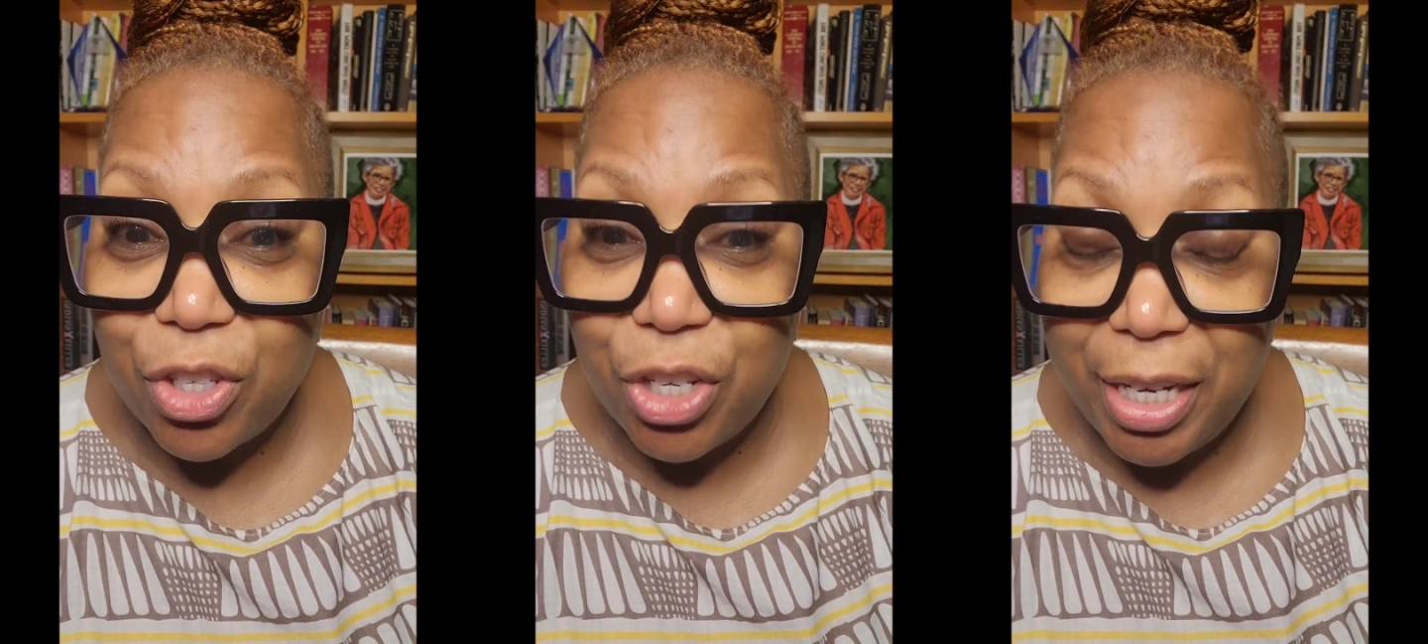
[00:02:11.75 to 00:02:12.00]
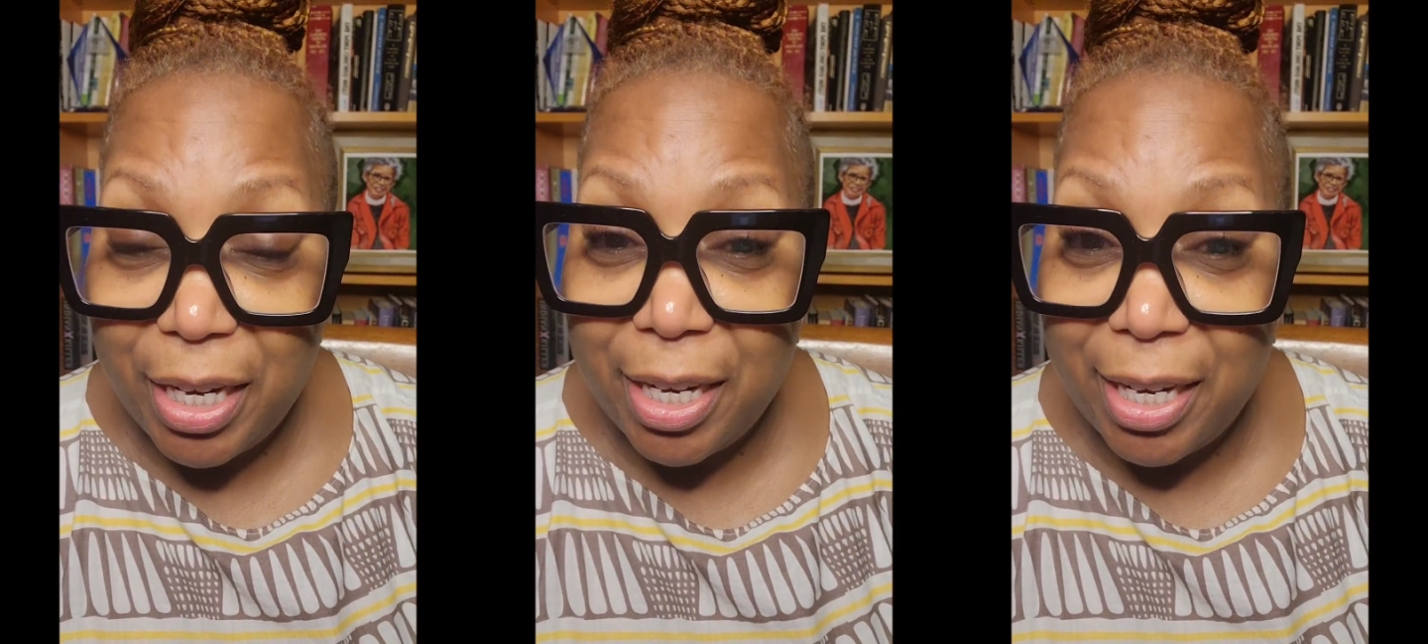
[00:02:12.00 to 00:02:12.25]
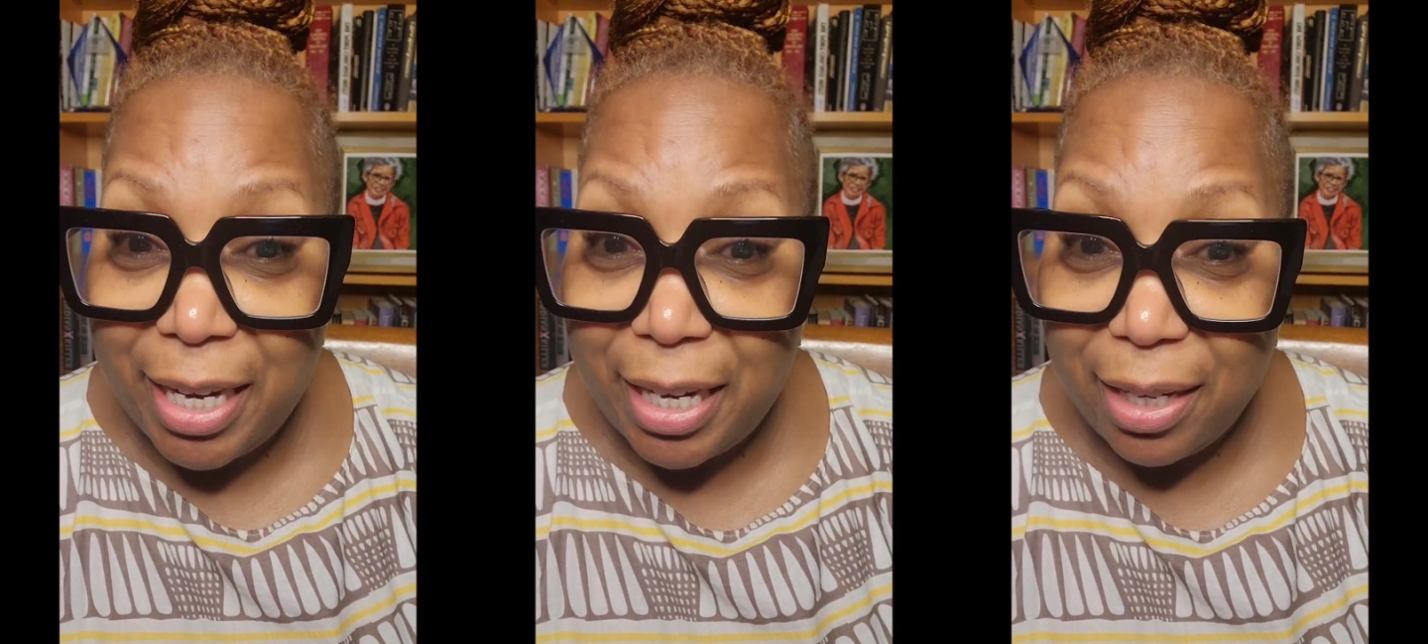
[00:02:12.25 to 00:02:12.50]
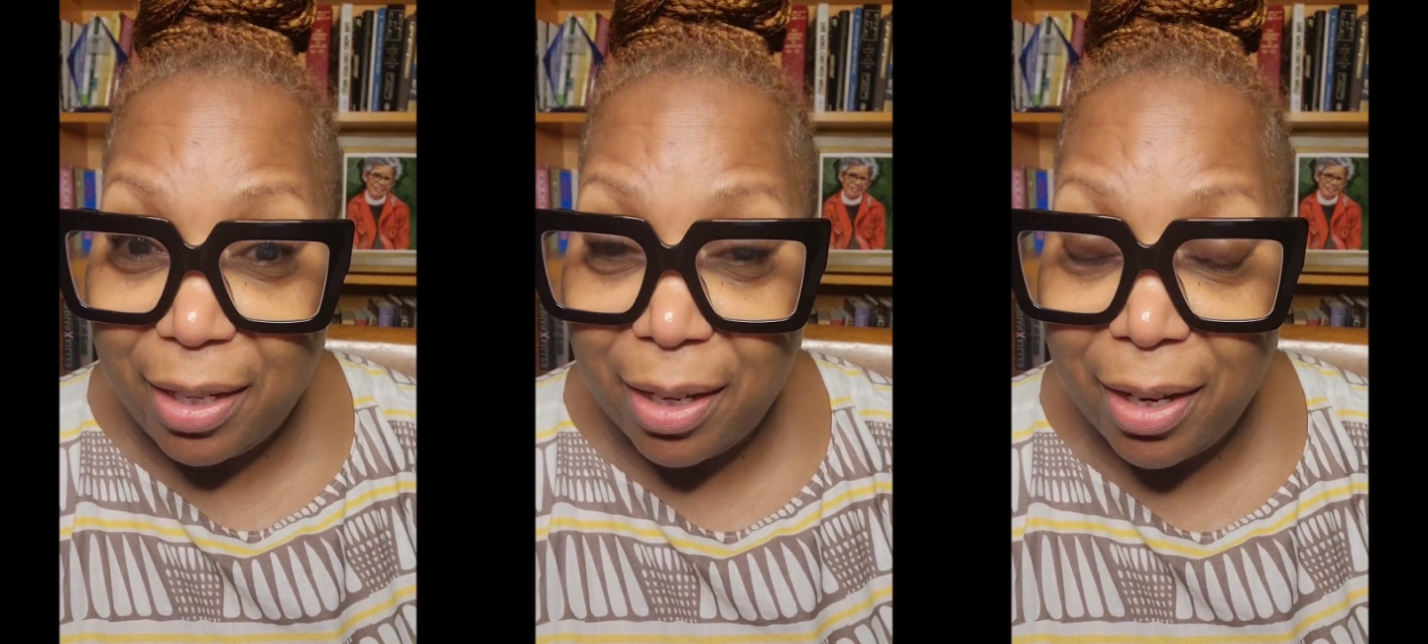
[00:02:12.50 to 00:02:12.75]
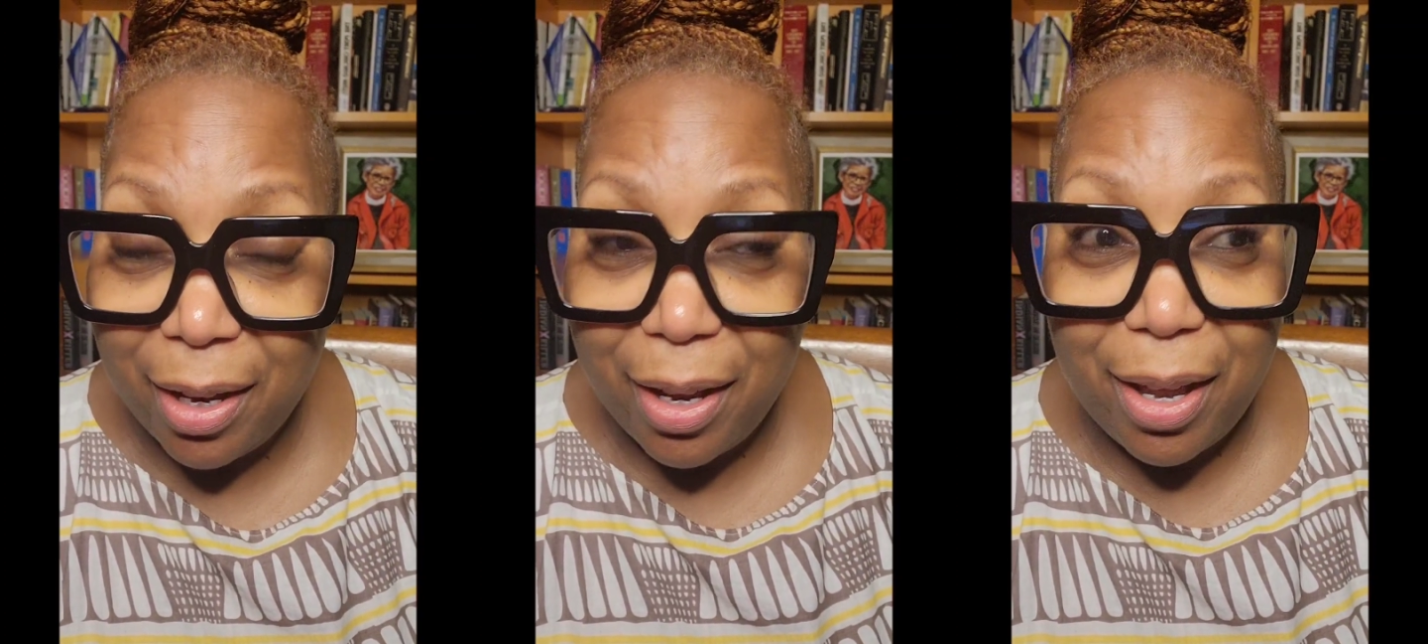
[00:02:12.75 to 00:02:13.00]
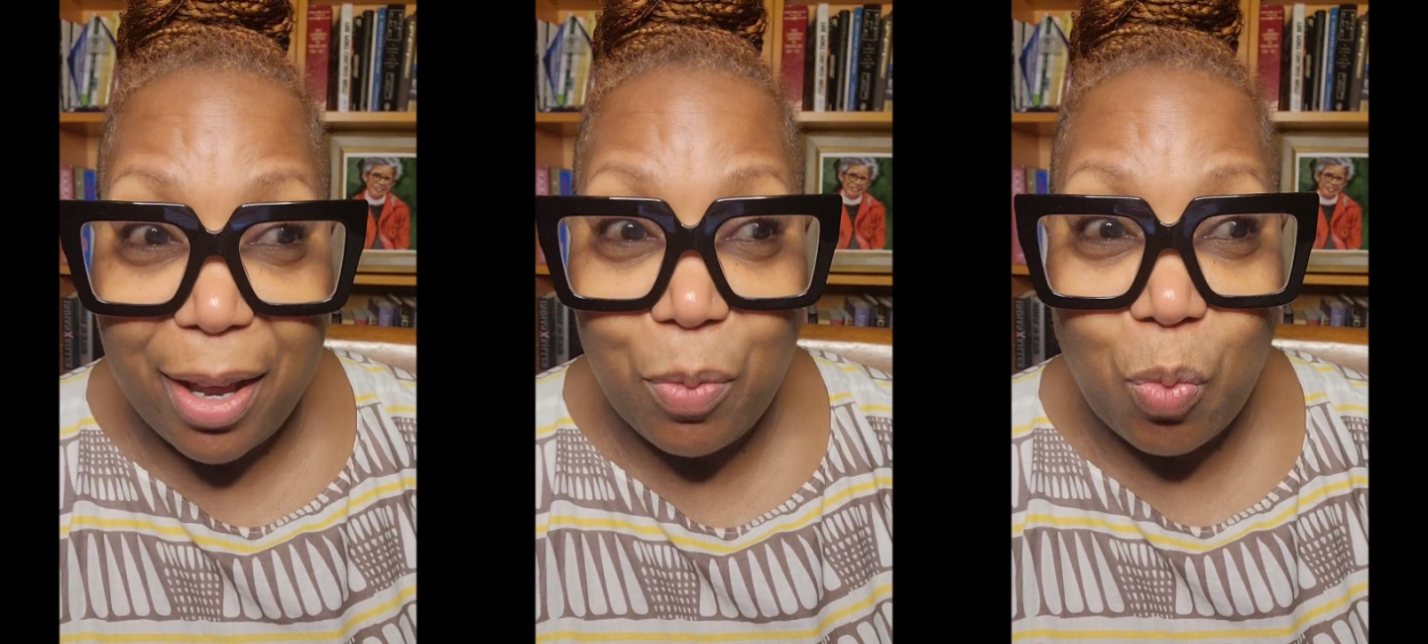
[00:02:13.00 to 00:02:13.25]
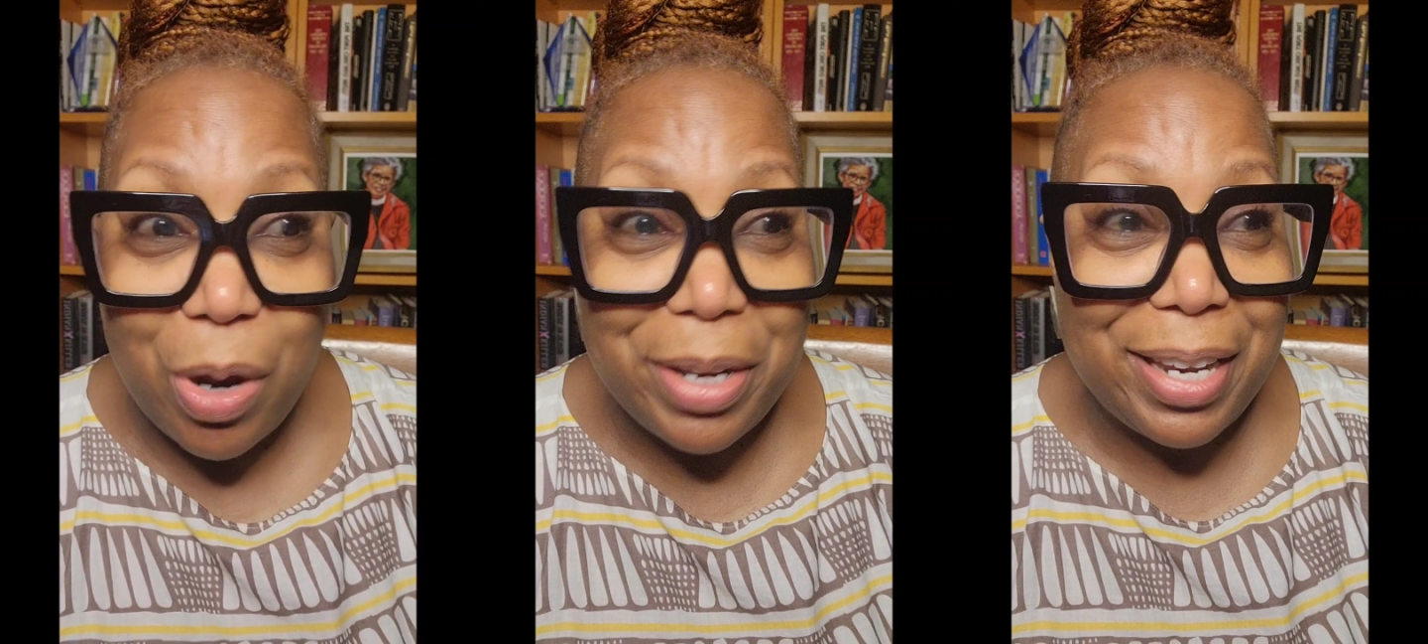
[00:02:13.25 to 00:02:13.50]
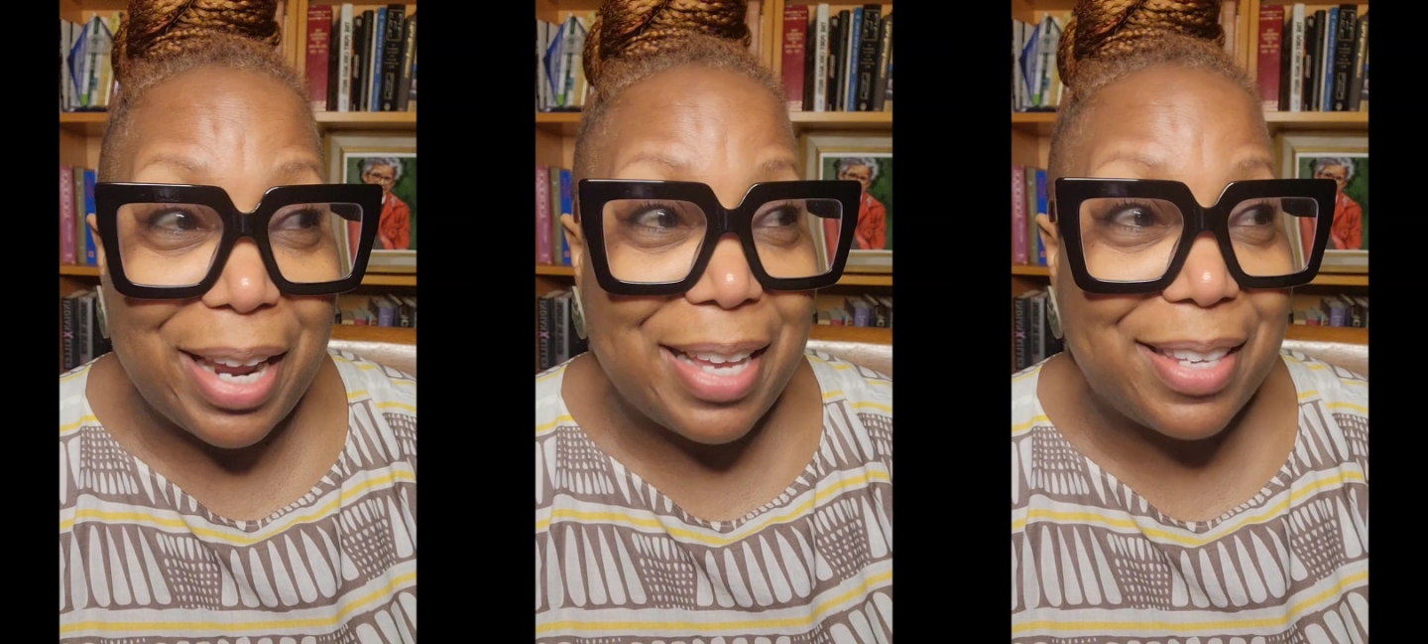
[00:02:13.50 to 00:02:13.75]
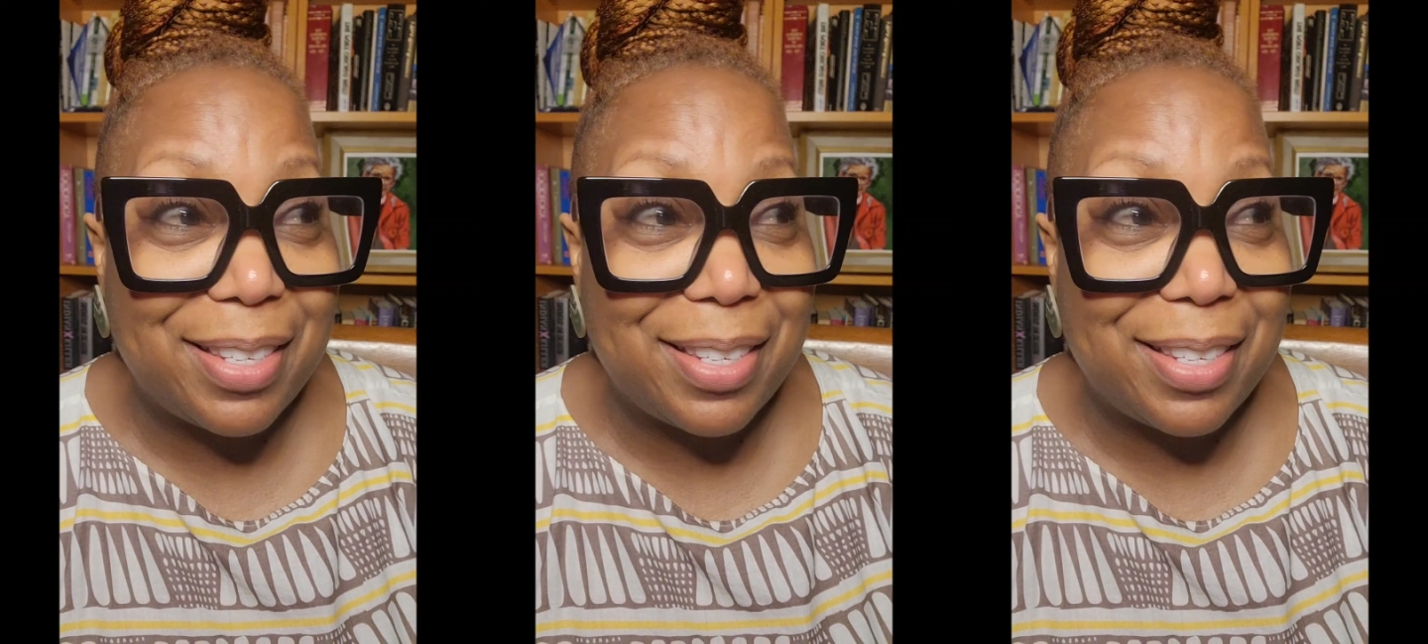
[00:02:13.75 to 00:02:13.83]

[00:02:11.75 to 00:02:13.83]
Janine Neen. And one day